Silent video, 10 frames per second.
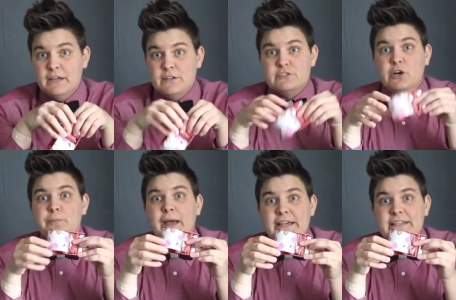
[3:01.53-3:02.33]
So
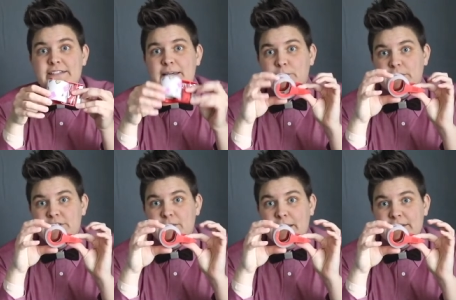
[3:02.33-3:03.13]
packing tape works
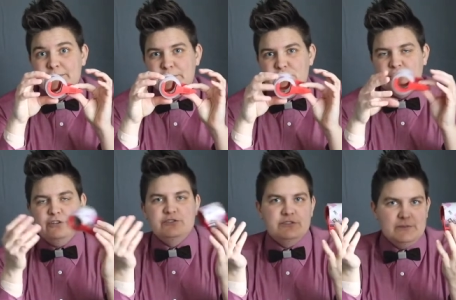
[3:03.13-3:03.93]
the best, but you could
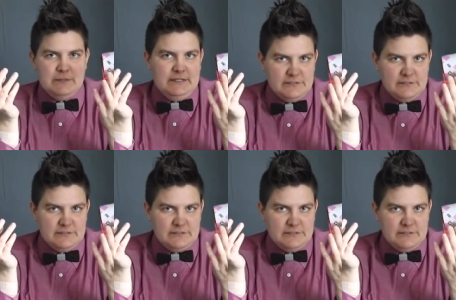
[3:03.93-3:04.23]
also use something like